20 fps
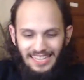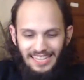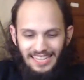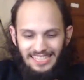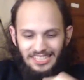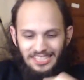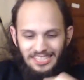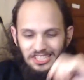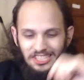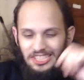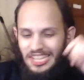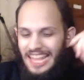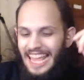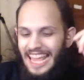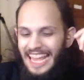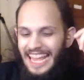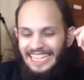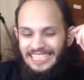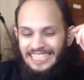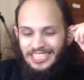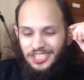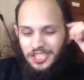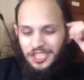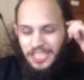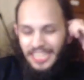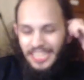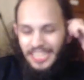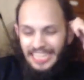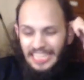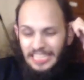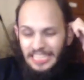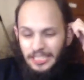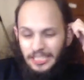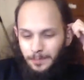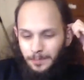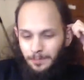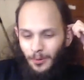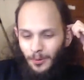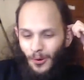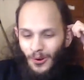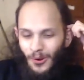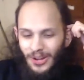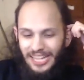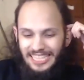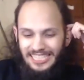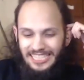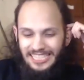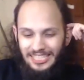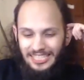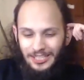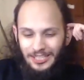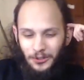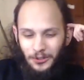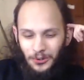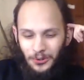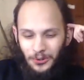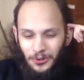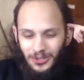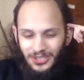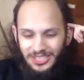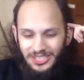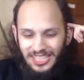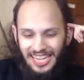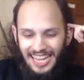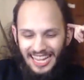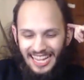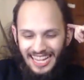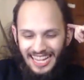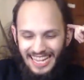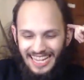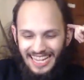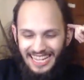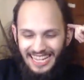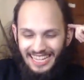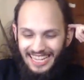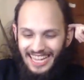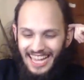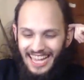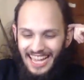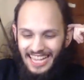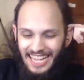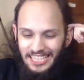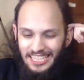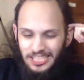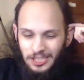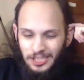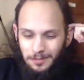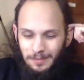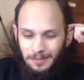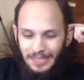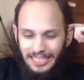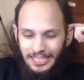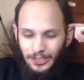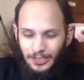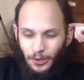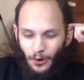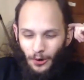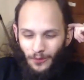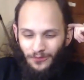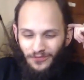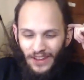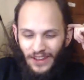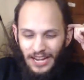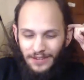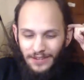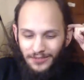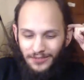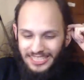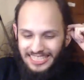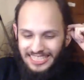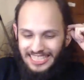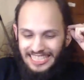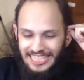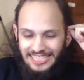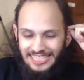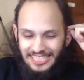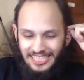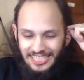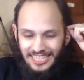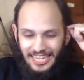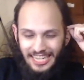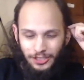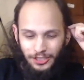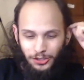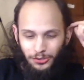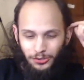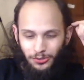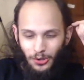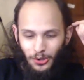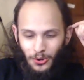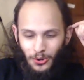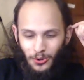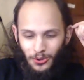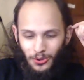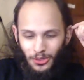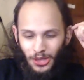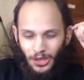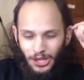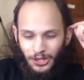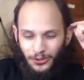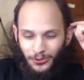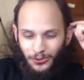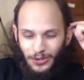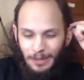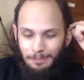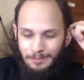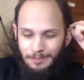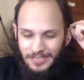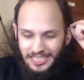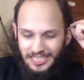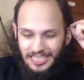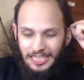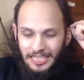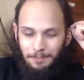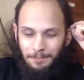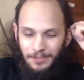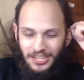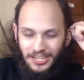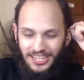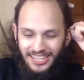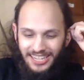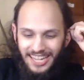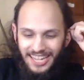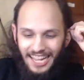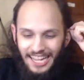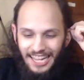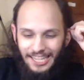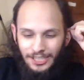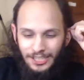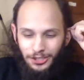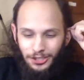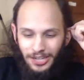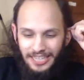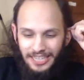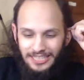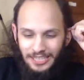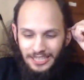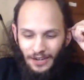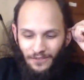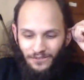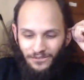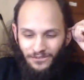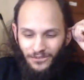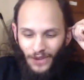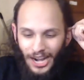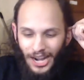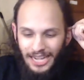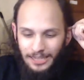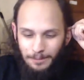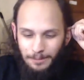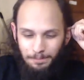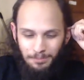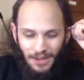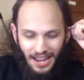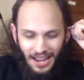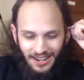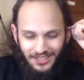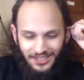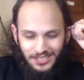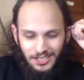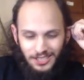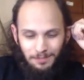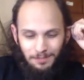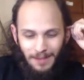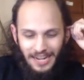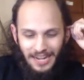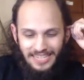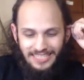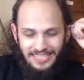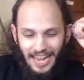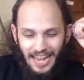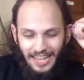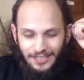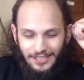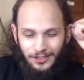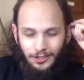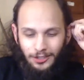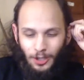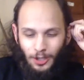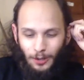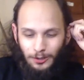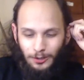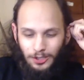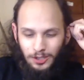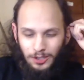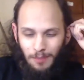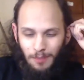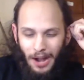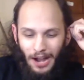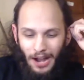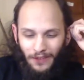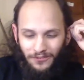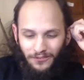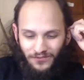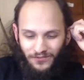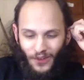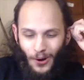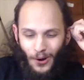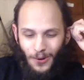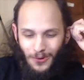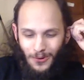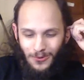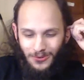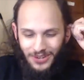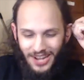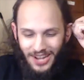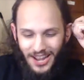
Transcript: Slay cheese, boys and ghouls. It's me, your favorite internet troll, the Crypt Keeper, trying to fright balance my not-so-smart phone.